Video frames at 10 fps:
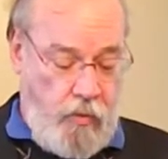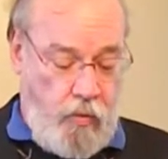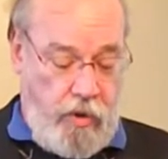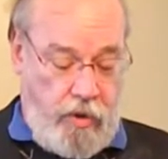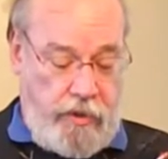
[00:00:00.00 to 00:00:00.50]

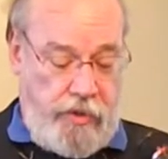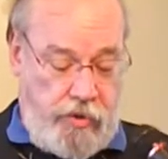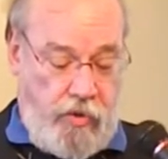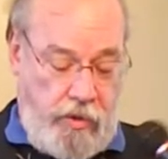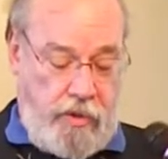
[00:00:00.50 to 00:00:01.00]
world
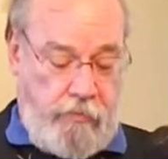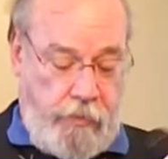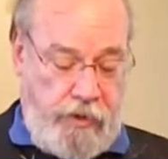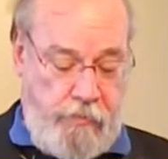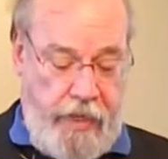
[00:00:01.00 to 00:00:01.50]
historical
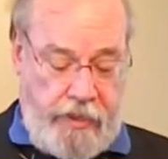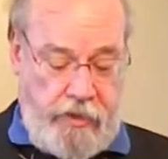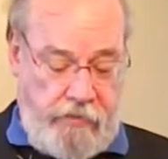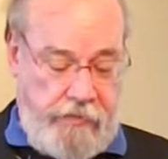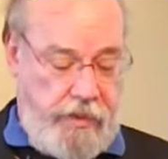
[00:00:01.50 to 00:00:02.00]

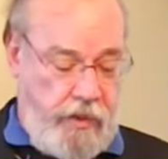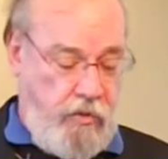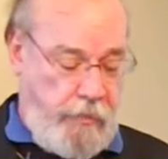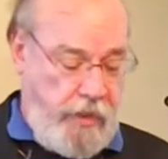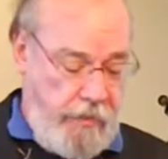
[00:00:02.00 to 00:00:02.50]
perspectives that
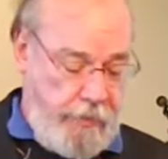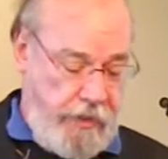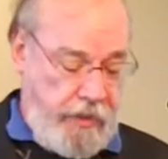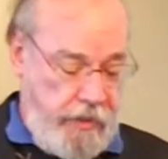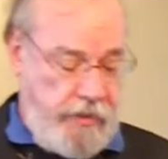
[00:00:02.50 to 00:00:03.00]
open up in
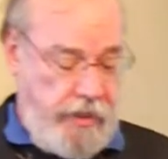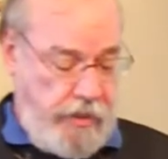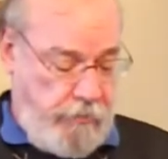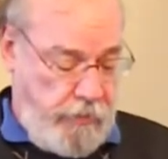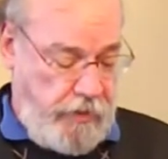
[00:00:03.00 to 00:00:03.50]
any
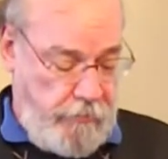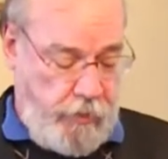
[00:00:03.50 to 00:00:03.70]
assessment of the